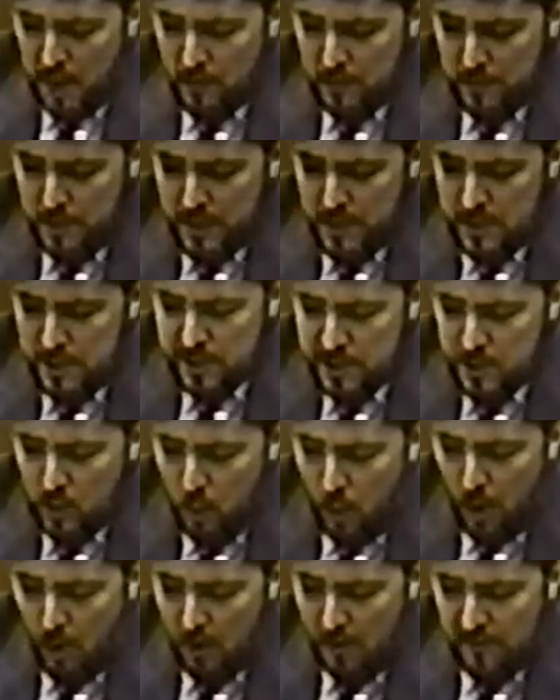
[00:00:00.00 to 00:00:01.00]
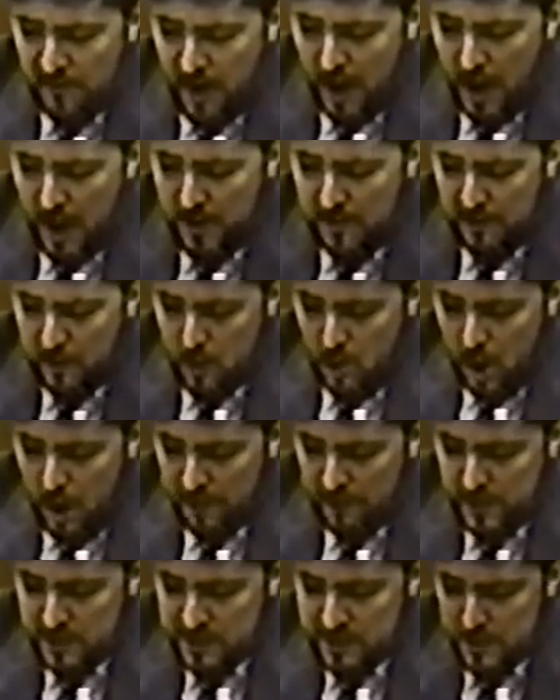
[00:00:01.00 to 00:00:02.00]
shall be disqualified for
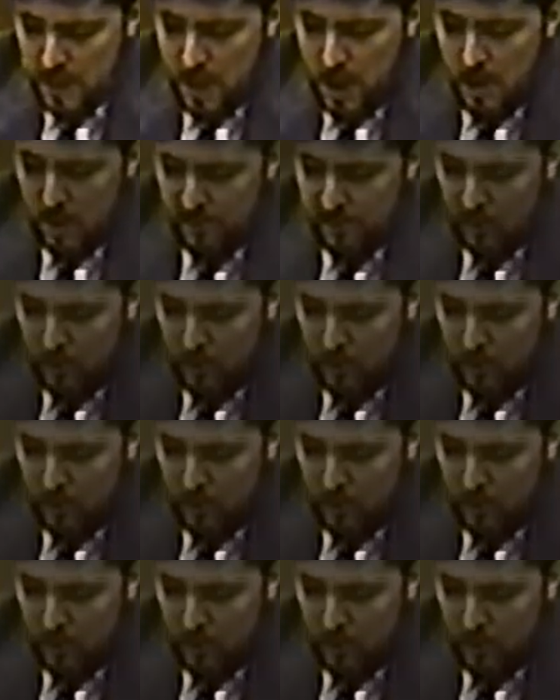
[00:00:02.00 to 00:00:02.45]
office.